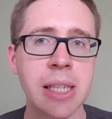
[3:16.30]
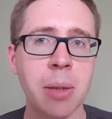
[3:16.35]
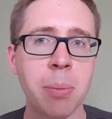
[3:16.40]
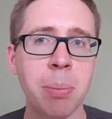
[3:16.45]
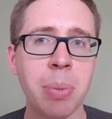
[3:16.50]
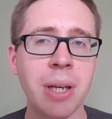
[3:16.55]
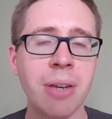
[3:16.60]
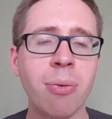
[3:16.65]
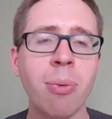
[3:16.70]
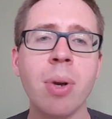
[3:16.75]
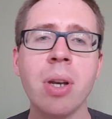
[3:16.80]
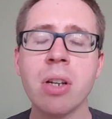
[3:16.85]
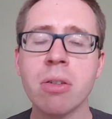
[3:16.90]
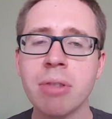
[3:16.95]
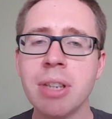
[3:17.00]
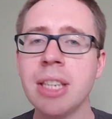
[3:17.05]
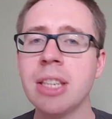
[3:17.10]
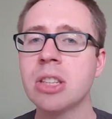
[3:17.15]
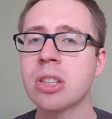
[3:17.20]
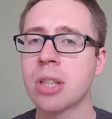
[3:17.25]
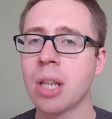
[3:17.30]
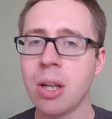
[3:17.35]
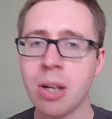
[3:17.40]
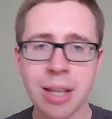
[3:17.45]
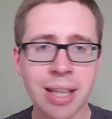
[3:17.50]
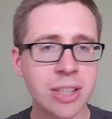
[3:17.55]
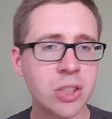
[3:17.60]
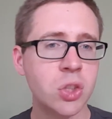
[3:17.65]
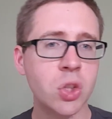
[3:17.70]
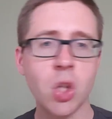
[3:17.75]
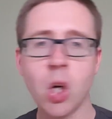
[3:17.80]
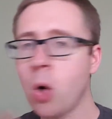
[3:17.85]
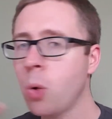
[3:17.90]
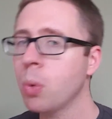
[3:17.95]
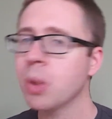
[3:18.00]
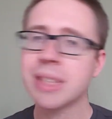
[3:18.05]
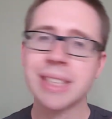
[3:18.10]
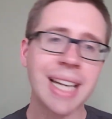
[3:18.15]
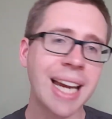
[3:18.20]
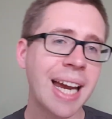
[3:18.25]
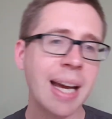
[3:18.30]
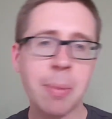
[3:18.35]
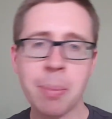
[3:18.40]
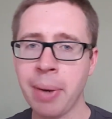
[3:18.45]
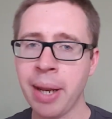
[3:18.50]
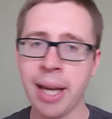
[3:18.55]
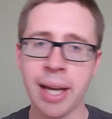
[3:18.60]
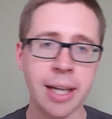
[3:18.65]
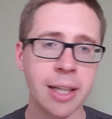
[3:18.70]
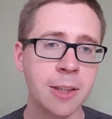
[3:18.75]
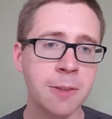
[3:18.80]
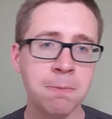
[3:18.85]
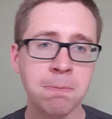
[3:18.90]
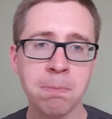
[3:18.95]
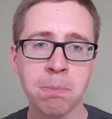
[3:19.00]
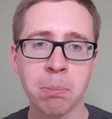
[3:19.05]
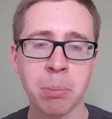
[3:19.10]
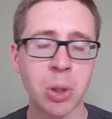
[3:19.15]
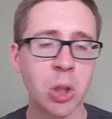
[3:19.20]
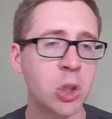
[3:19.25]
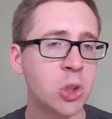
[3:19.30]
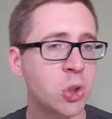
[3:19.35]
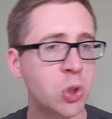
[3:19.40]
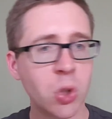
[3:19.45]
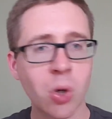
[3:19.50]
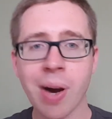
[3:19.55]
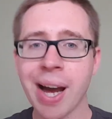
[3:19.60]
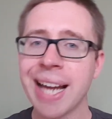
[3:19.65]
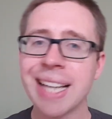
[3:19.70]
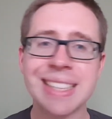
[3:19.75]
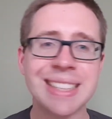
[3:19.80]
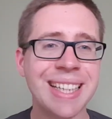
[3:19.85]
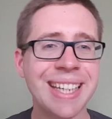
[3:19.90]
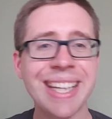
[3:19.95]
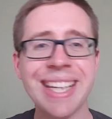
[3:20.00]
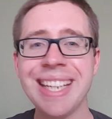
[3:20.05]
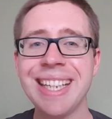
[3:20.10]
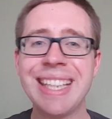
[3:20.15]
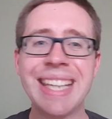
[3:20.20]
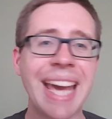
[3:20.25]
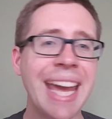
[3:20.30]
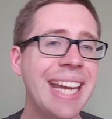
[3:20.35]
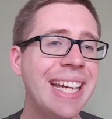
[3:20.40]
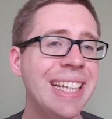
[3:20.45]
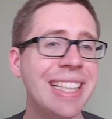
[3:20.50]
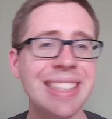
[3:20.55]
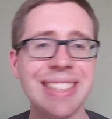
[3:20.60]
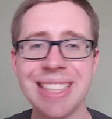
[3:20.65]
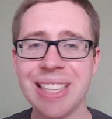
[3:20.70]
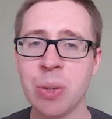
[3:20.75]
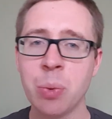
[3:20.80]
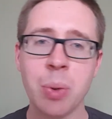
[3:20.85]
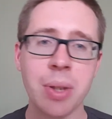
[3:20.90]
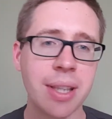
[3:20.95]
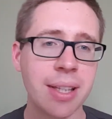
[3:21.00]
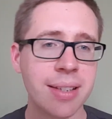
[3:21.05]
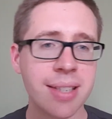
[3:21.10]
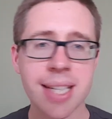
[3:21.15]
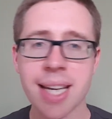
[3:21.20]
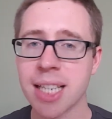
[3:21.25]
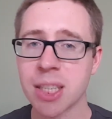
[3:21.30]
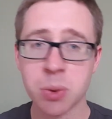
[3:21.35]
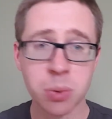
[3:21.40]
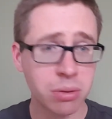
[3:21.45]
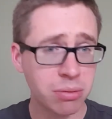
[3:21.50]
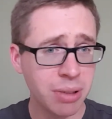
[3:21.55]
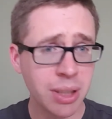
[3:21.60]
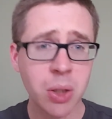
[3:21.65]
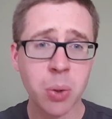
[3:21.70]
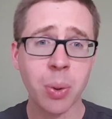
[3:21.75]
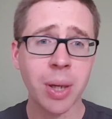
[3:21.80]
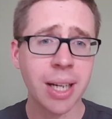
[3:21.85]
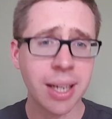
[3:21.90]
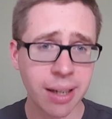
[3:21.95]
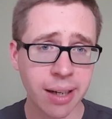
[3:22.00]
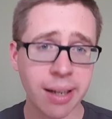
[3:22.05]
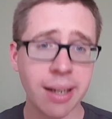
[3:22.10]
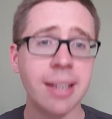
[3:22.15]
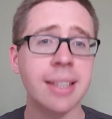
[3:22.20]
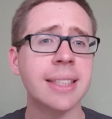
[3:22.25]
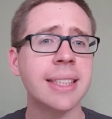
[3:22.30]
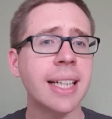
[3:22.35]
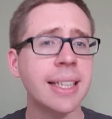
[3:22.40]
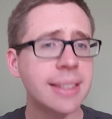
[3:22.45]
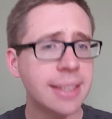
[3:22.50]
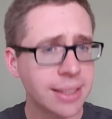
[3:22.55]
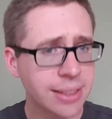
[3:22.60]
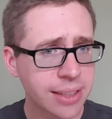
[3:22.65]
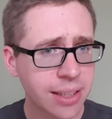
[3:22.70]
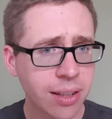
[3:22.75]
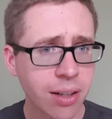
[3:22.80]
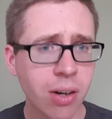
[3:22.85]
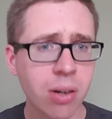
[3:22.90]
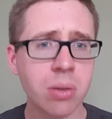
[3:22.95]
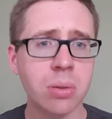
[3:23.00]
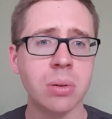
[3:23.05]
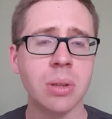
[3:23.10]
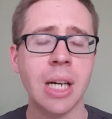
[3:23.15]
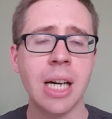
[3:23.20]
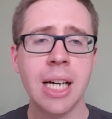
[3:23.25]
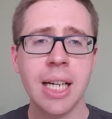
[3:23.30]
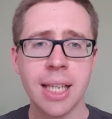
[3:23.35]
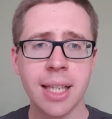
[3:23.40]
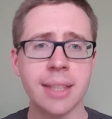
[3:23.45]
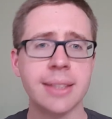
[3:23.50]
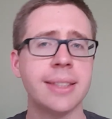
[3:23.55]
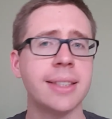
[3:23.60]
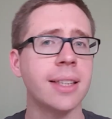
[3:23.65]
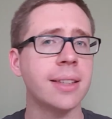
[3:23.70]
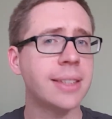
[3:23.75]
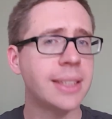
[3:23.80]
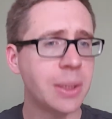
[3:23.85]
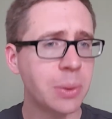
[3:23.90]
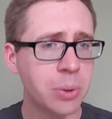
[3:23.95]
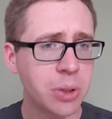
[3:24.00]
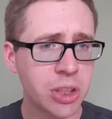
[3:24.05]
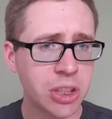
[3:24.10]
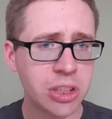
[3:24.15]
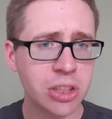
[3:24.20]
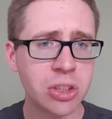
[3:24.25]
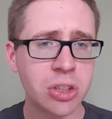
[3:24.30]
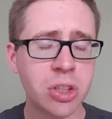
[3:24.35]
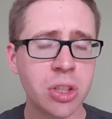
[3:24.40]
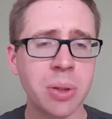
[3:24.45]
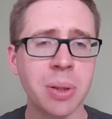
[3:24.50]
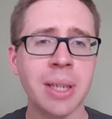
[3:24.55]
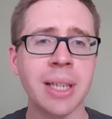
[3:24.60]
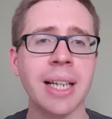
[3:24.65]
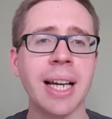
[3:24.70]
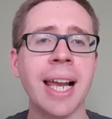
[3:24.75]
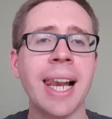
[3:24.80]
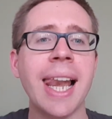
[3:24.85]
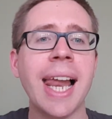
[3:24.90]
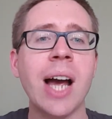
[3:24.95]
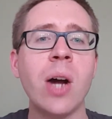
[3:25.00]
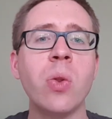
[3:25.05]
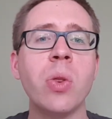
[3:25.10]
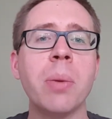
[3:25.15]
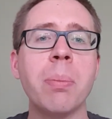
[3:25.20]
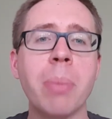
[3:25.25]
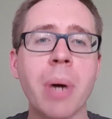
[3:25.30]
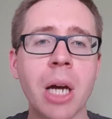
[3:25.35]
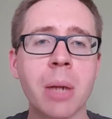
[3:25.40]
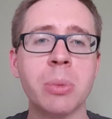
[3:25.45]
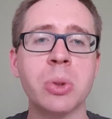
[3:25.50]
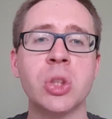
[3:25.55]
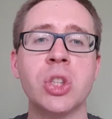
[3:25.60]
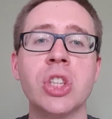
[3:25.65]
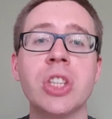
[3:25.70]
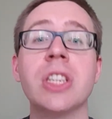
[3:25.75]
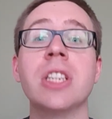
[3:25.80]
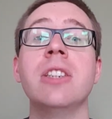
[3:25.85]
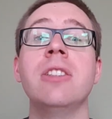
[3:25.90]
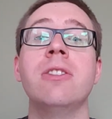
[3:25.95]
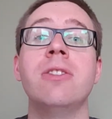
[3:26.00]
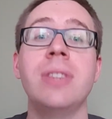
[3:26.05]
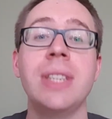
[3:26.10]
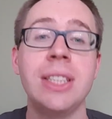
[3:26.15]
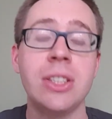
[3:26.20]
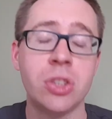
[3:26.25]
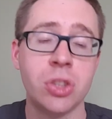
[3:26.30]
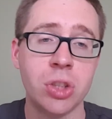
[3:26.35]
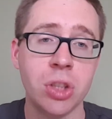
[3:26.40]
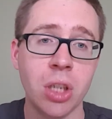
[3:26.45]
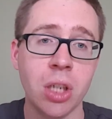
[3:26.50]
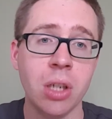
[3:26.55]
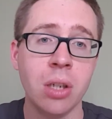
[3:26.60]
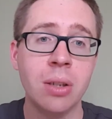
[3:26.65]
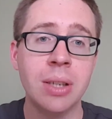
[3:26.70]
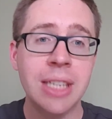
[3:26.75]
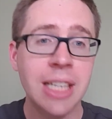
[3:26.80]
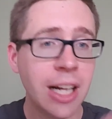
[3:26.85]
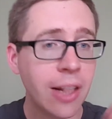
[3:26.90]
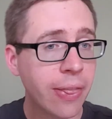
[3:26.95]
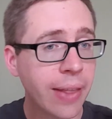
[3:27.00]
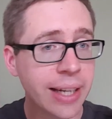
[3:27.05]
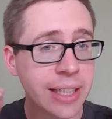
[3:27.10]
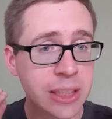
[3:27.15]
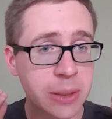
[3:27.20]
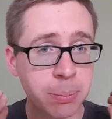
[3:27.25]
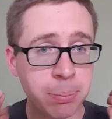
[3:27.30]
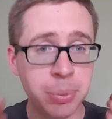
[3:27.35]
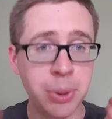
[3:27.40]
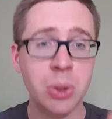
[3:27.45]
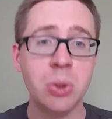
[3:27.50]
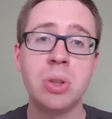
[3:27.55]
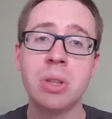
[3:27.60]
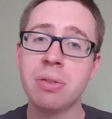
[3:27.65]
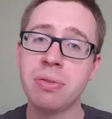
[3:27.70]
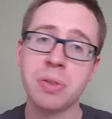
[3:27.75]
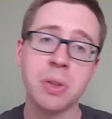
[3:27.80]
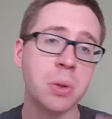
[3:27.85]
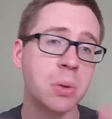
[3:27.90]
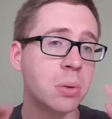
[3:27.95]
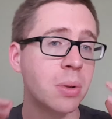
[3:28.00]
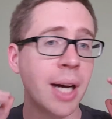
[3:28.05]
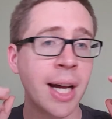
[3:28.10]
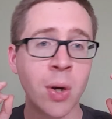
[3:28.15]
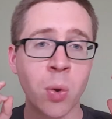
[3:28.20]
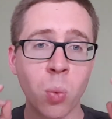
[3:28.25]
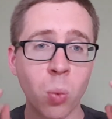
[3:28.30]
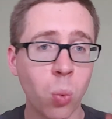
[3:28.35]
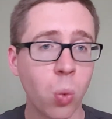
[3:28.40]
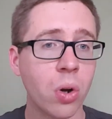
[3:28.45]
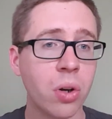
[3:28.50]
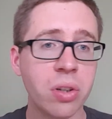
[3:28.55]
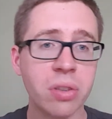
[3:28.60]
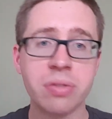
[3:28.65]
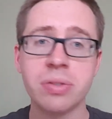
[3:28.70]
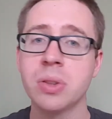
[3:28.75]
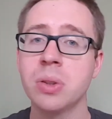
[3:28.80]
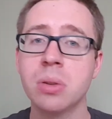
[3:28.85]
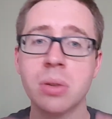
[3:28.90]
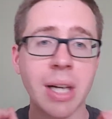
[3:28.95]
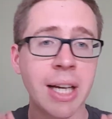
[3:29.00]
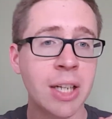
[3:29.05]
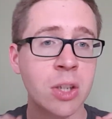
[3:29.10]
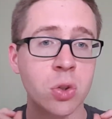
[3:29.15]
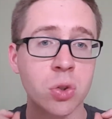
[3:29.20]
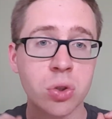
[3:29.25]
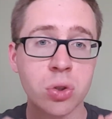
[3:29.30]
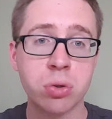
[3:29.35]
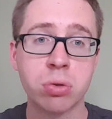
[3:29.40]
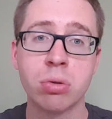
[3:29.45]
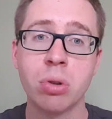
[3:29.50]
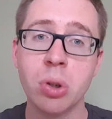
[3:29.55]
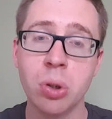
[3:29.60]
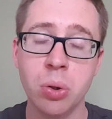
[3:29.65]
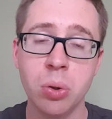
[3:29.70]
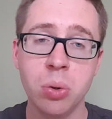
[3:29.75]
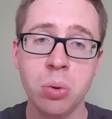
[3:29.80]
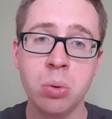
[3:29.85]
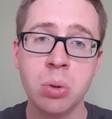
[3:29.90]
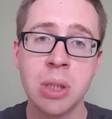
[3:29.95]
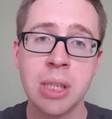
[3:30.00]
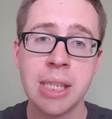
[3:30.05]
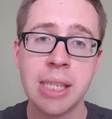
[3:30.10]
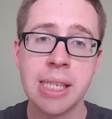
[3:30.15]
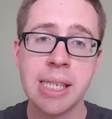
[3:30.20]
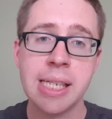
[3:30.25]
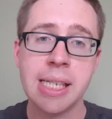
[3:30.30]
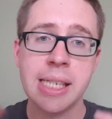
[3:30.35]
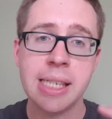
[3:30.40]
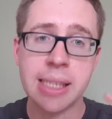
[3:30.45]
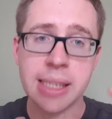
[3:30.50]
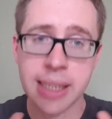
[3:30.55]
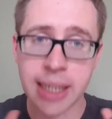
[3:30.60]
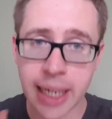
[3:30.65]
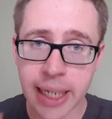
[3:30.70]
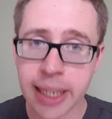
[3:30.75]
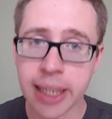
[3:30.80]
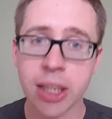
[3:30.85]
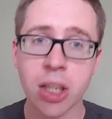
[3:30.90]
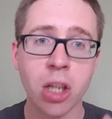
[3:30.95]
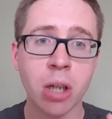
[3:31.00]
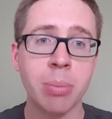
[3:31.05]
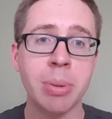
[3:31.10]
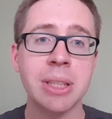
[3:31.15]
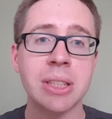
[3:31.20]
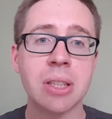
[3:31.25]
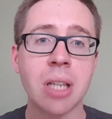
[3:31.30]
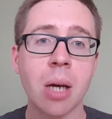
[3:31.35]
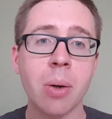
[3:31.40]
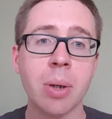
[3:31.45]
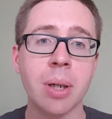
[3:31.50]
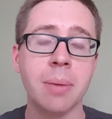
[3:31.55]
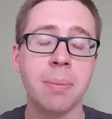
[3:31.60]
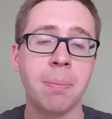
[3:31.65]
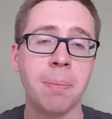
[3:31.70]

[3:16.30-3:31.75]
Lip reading: But if when you're reading slowly that's not what's happening, because you're not actually engaging with the text, well, read quickly. Let's get a sense of the whole. Let's start to see what Jesus is doing. Allow the Bible to convince you that it's beautiful and wonderful and true, and then go a bit slower.